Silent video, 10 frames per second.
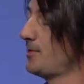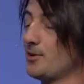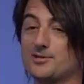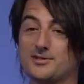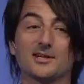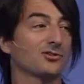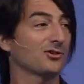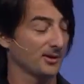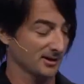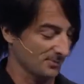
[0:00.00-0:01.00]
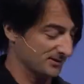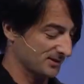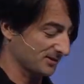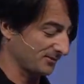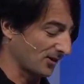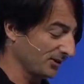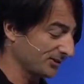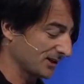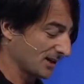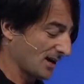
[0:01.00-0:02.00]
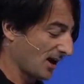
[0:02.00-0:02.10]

and there you see it showing up as the default.